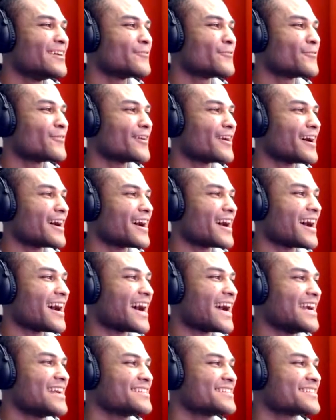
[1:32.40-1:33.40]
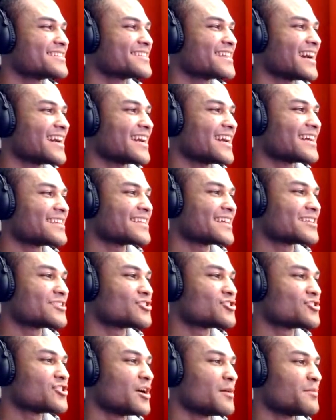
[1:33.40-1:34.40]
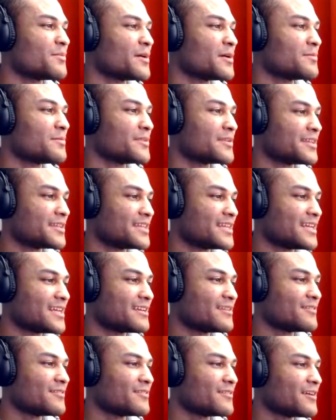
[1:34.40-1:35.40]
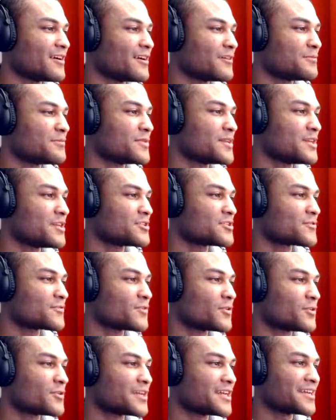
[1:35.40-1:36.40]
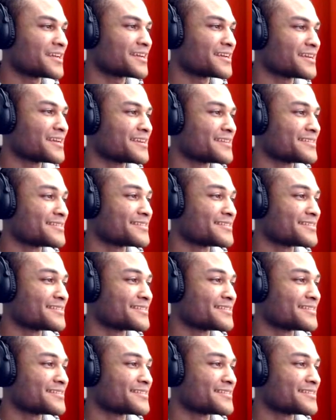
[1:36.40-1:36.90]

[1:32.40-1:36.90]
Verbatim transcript: if I did not have that jump ability of Peach floating,